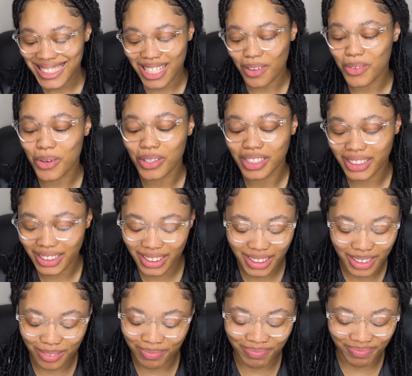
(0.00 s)
Of
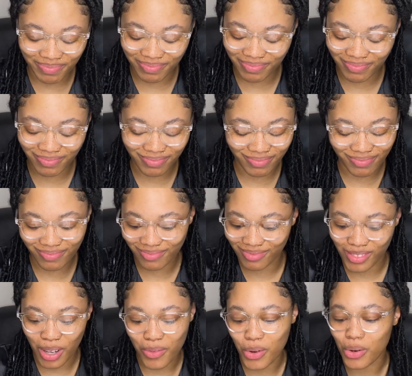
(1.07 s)
course
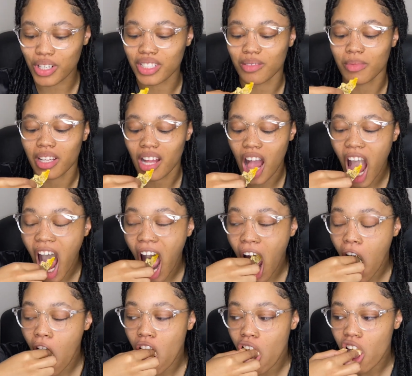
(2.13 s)
me.
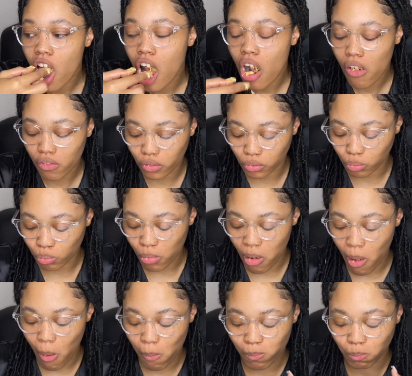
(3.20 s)

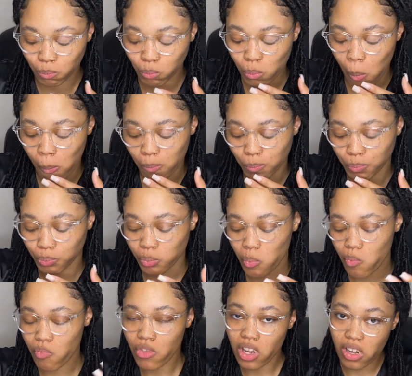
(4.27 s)
But
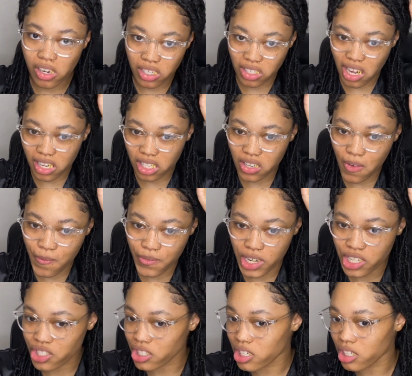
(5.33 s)
it's like a little
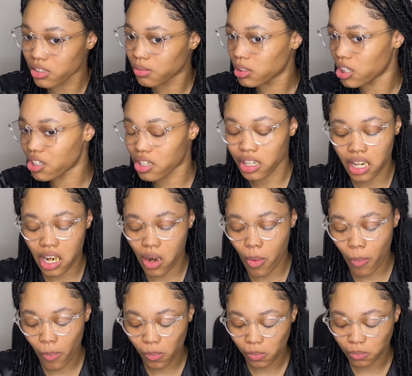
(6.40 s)
fuzzy here there.
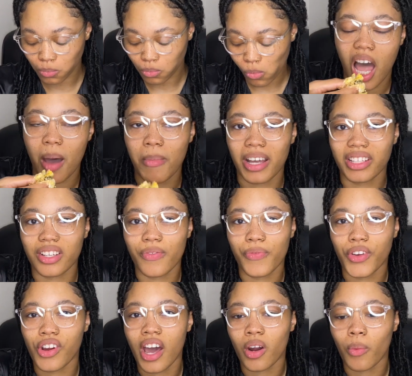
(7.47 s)
I'm gonna have to
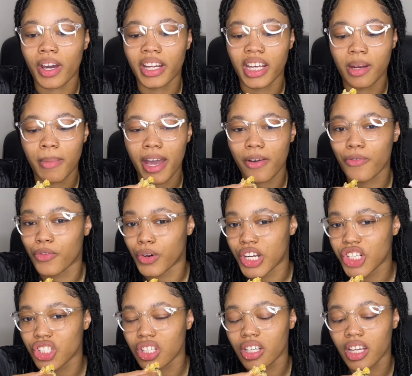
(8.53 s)
figure out a way to get back
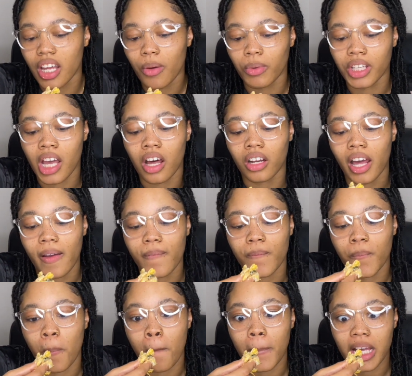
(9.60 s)
fresh looking without like
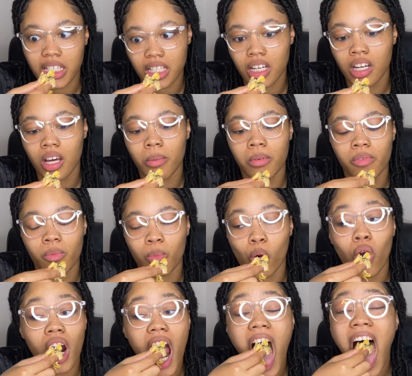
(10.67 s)
messing it up even
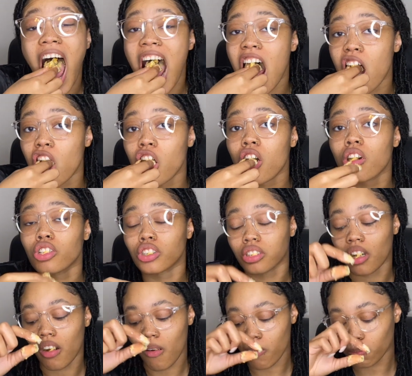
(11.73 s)
more.
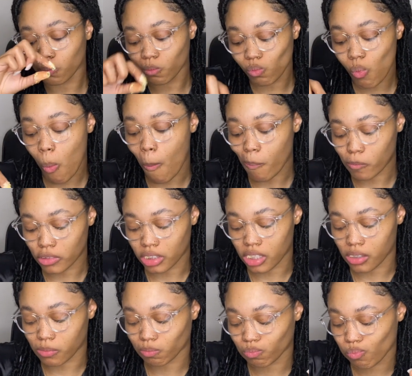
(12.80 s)
So
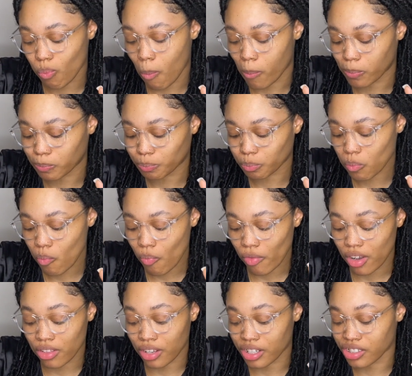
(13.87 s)
yeah,
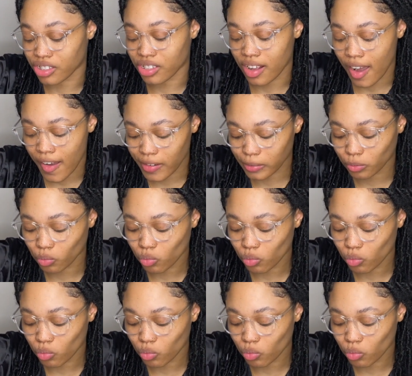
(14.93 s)
there's that.